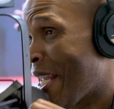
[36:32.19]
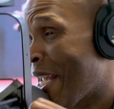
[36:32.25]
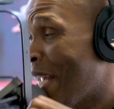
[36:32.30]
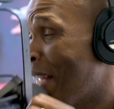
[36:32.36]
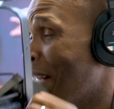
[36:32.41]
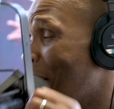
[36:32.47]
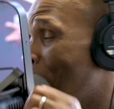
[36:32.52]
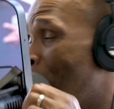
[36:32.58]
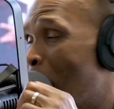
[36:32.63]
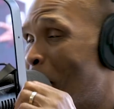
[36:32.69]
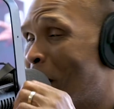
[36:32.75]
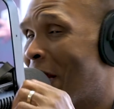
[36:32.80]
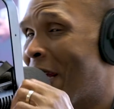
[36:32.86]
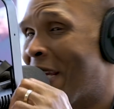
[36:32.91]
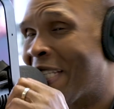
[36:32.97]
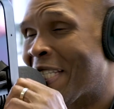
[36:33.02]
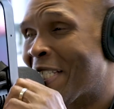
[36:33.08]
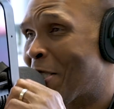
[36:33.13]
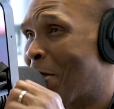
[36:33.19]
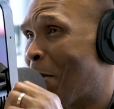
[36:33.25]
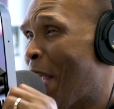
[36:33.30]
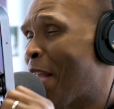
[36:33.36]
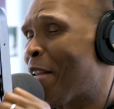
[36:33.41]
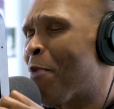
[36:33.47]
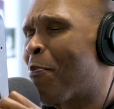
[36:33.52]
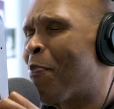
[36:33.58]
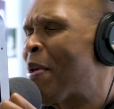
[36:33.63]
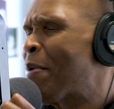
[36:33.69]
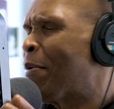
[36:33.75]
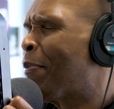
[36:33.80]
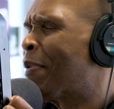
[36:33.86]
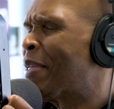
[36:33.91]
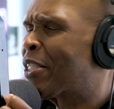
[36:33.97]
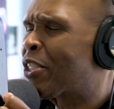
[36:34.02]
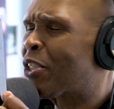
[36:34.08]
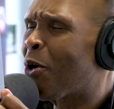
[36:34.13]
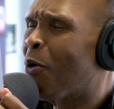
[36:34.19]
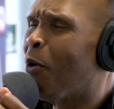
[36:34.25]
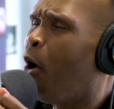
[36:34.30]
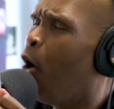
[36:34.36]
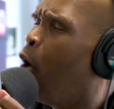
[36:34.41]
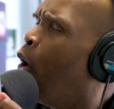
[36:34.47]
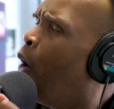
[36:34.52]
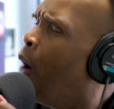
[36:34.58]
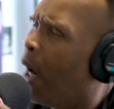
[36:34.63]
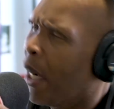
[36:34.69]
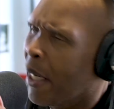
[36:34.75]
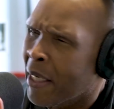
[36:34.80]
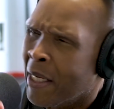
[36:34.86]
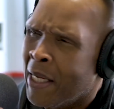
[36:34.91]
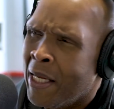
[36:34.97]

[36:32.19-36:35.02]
saying? Who did this? To, and the people be so on.